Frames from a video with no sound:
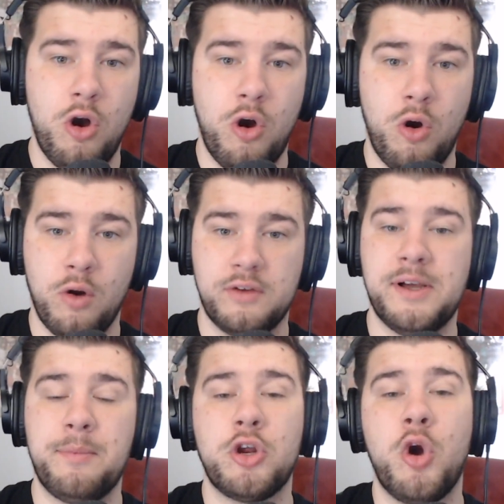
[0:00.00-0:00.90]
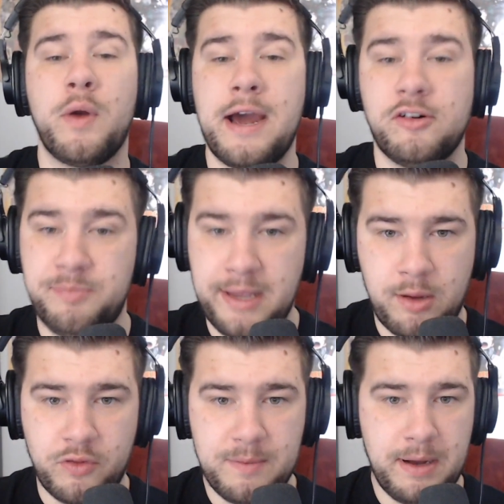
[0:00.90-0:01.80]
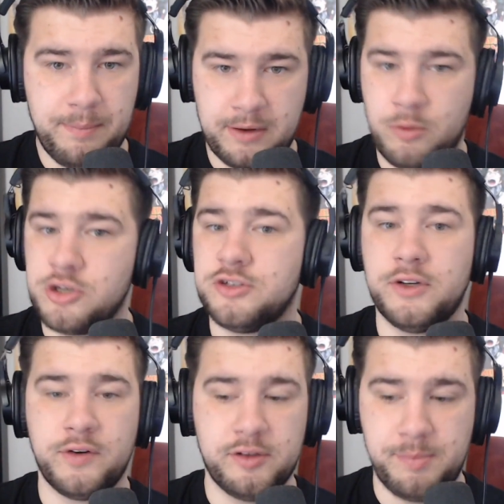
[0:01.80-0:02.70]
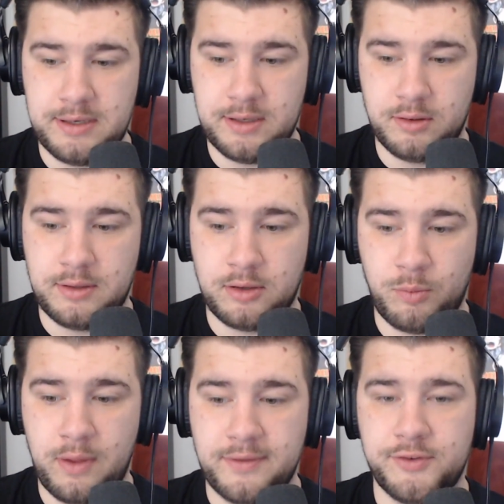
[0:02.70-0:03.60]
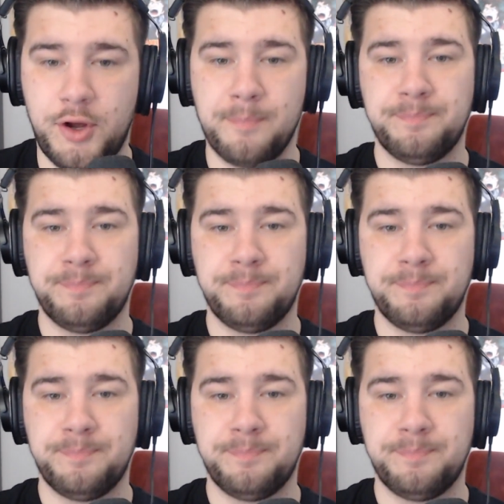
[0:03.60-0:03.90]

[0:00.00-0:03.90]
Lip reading: or someone going out and speaking with the public, which still needs to be dealt with. So